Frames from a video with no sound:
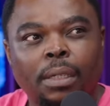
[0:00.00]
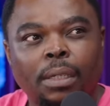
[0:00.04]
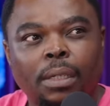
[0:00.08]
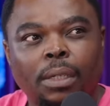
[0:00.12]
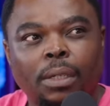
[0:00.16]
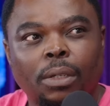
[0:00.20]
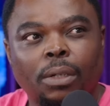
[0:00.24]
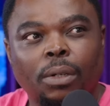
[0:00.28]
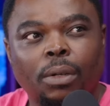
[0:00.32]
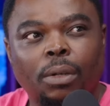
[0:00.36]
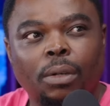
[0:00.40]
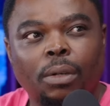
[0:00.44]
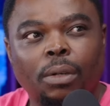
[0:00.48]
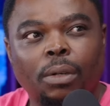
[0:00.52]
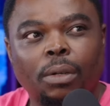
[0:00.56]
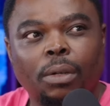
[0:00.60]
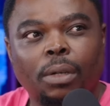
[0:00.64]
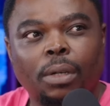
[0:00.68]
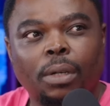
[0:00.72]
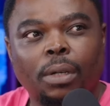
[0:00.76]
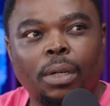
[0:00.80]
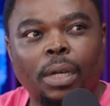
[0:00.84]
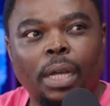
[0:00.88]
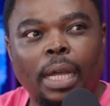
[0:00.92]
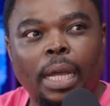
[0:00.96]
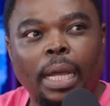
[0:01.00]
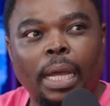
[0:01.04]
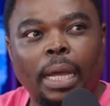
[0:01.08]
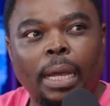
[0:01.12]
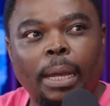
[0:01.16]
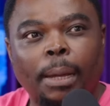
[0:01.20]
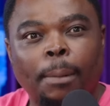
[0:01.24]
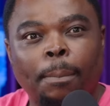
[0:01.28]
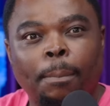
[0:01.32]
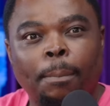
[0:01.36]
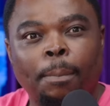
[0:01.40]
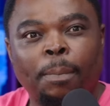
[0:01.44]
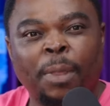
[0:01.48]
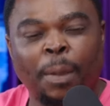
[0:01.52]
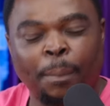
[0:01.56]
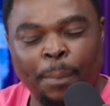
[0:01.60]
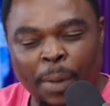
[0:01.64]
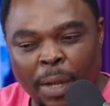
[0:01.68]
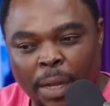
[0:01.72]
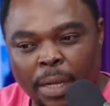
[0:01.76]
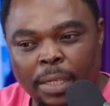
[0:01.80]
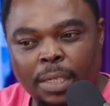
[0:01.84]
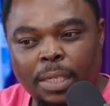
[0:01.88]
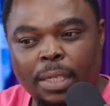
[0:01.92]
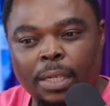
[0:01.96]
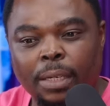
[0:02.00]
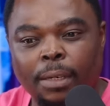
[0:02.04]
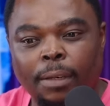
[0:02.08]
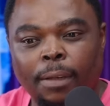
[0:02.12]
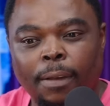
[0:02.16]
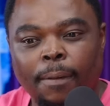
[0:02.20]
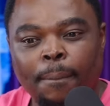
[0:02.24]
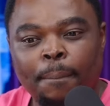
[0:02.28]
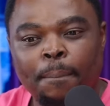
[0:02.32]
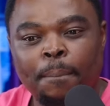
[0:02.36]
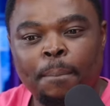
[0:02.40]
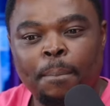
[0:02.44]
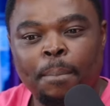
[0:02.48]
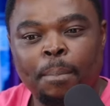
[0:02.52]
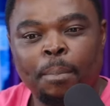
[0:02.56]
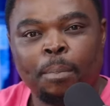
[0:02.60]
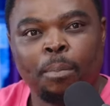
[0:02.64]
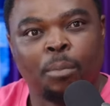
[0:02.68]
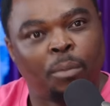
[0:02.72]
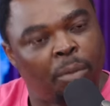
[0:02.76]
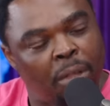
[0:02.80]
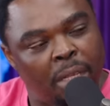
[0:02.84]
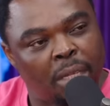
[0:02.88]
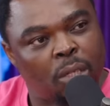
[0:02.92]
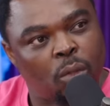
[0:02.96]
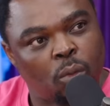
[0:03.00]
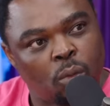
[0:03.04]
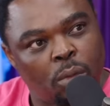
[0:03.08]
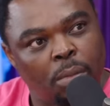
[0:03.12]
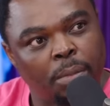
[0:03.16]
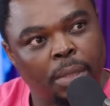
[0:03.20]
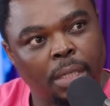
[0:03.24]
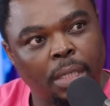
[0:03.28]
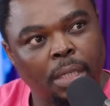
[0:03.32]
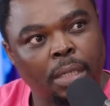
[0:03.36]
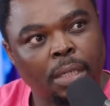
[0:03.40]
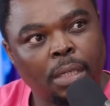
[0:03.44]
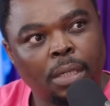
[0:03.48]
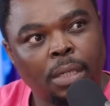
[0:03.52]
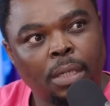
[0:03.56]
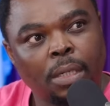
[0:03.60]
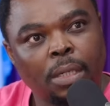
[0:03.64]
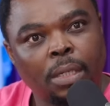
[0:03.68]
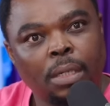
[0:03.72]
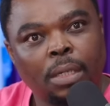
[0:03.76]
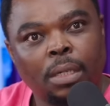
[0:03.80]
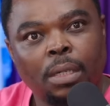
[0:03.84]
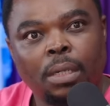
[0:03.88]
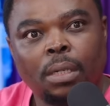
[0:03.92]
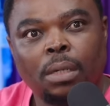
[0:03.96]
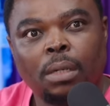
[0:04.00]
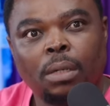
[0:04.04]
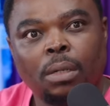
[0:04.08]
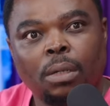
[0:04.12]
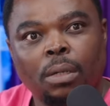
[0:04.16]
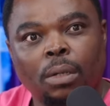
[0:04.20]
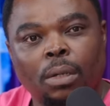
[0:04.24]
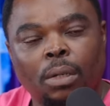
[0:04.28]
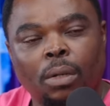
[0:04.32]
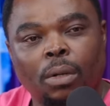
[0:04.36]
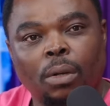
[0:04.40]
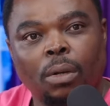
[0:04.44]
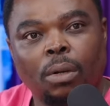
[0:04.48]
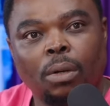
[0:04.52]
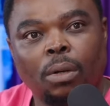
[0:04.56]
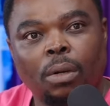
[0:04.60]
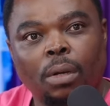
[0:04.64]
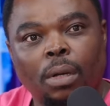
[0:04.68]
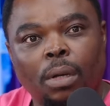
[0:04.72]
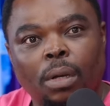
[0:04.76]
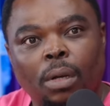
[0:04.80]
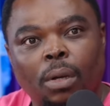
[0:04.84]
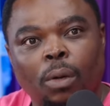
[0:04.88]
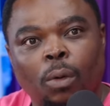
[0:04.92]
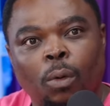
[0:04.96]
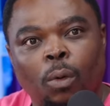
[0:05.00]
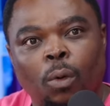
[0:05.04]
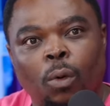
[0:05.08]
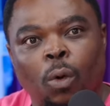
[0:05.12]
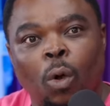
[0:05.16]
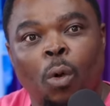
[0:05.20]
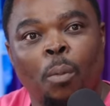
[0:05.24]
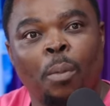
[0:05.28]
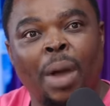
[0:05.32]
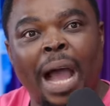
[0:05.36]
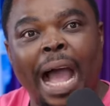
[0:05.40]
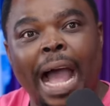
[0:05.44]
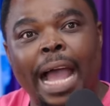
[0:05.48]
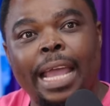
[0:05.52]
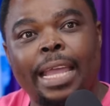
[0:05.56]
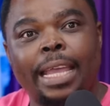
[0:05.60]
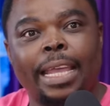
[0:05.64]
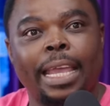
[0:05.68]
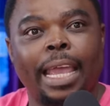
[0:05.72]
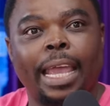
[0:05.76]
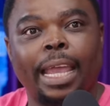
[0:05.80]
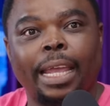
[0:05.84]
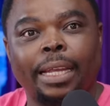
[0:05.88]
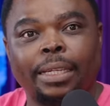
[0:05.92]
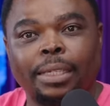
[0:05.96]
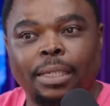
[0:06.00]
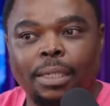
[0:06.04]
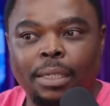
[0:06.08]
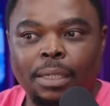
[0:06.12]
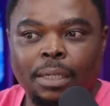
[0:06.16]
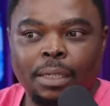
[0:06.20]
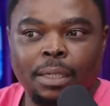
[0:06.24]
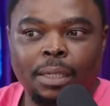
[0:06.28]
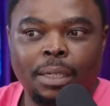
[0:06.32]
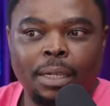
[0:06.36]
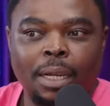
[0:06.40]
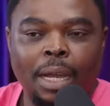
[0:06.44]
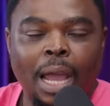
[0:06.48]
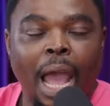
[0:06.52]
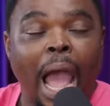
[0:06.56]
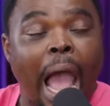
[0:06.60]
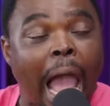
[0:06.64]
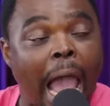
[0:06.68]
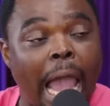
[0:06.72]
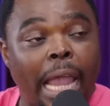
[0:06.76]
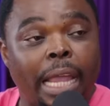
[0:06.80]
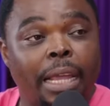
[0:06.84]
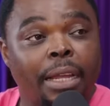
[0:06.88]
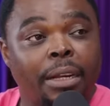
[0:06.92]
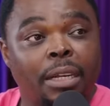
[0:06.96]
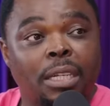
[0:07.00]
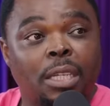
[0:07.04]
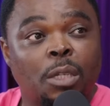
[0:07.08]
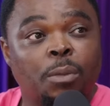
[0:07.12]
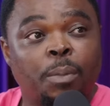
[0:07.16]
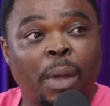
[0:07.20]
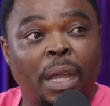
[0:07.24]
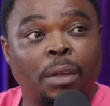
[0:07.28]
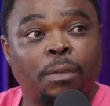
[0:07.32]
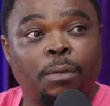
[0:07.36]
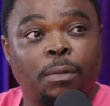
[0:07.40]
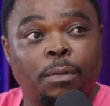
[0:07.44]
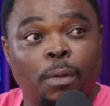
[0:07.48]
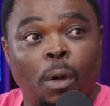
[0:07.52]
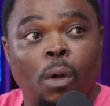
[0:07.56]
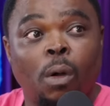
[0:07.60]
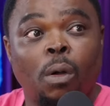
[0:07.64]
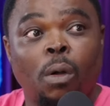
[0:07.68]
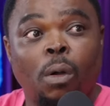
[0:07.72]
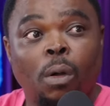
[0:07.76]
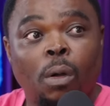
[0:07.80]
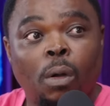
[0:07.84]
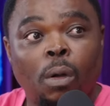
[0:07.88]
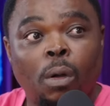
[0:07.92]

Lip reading: You know, the person, this woman, you know, whom I had high respect for.